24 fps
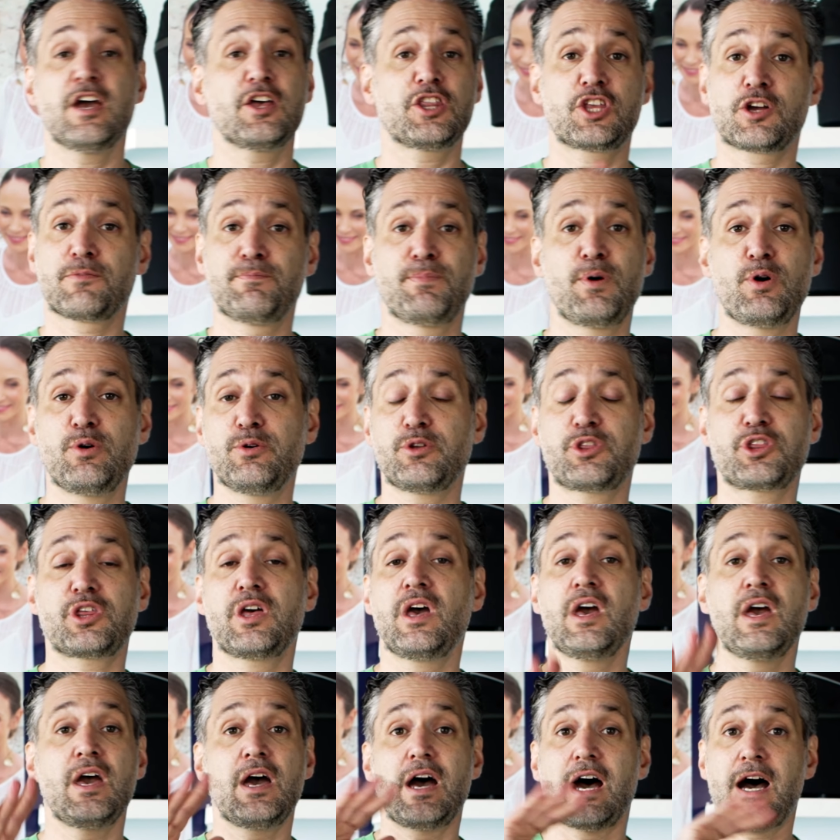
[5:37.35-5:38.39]
They're both
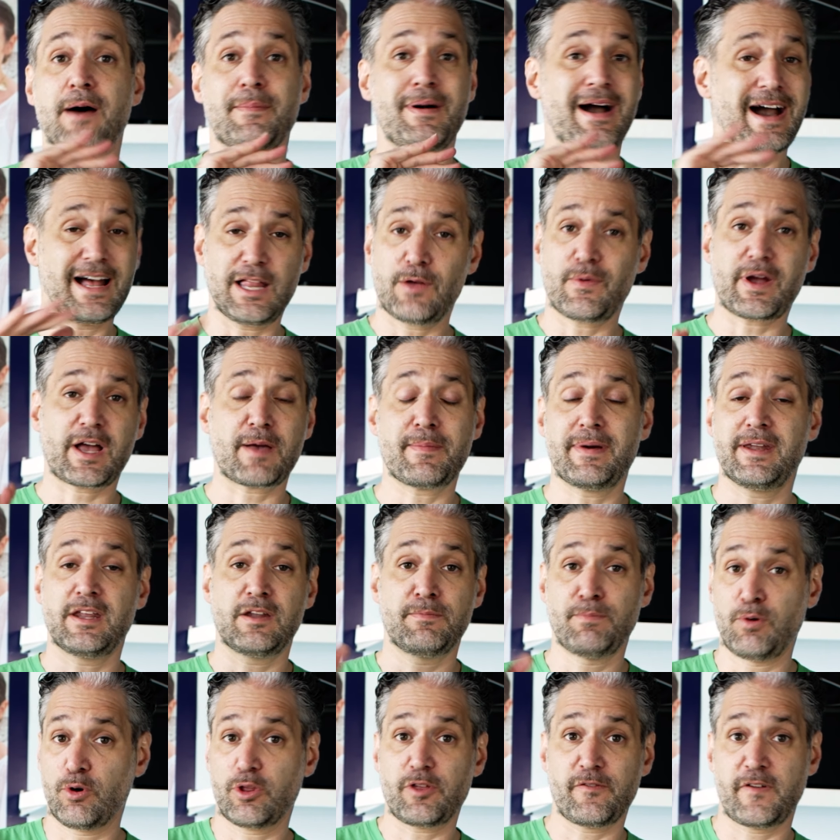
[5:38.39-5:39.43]
um, highly
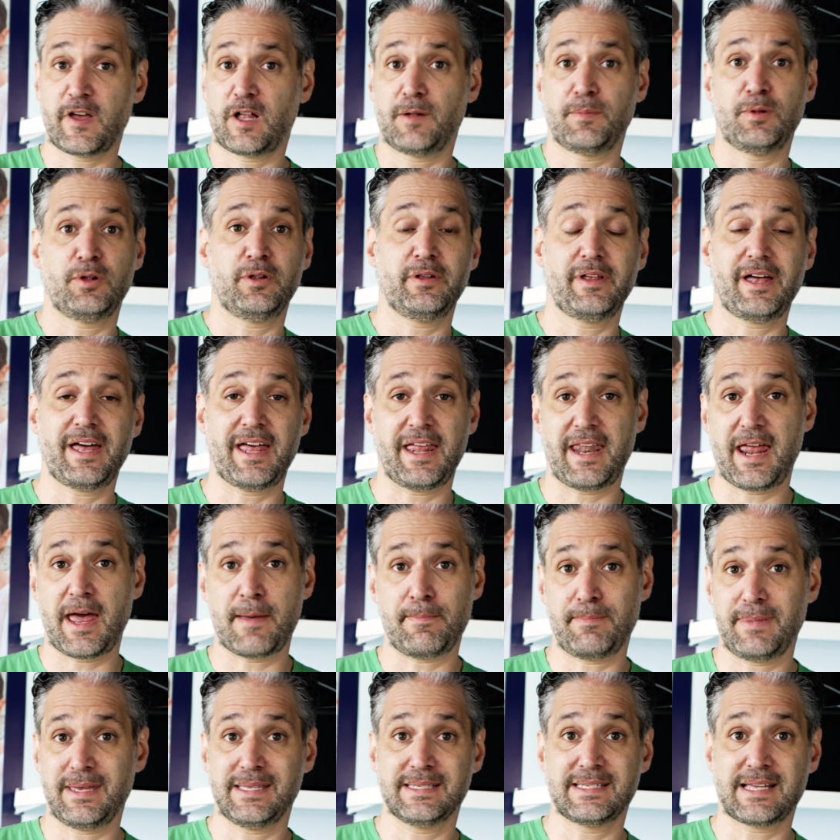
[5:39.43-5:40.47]
recommended, both available at
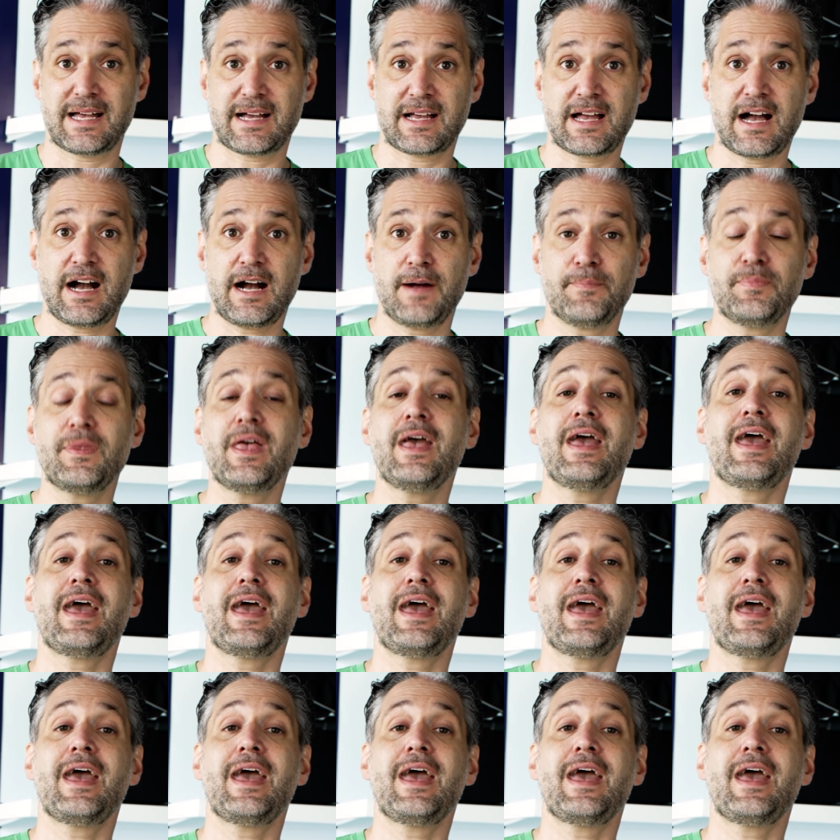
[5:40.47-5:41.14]
mbeans.com.